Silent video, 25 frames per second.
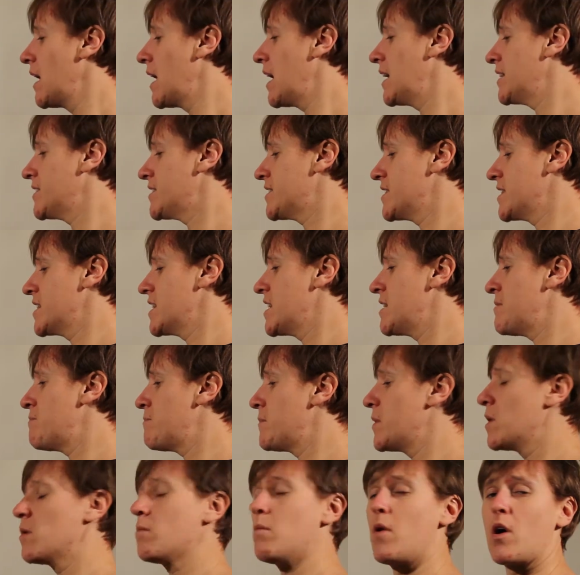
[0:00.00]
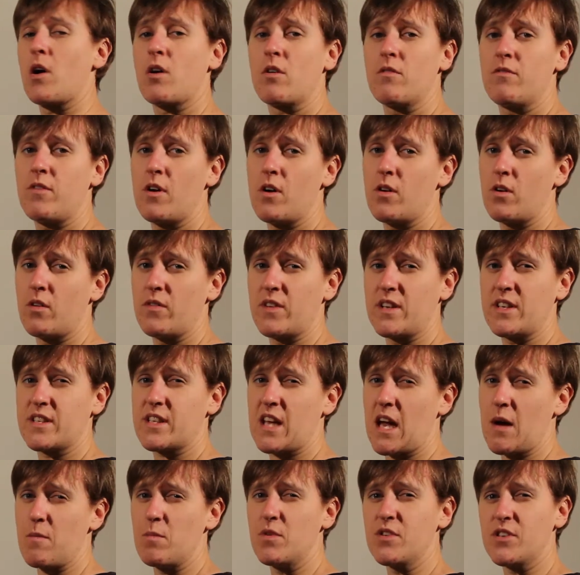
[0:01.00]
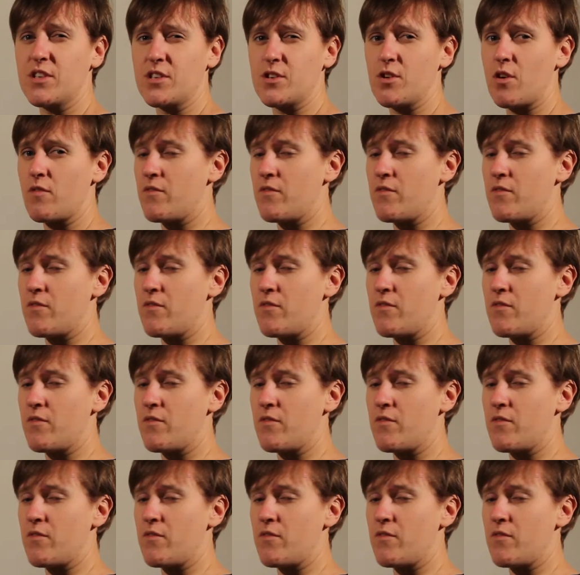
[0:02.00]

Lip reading: as the inbuilt microphone on these cameras is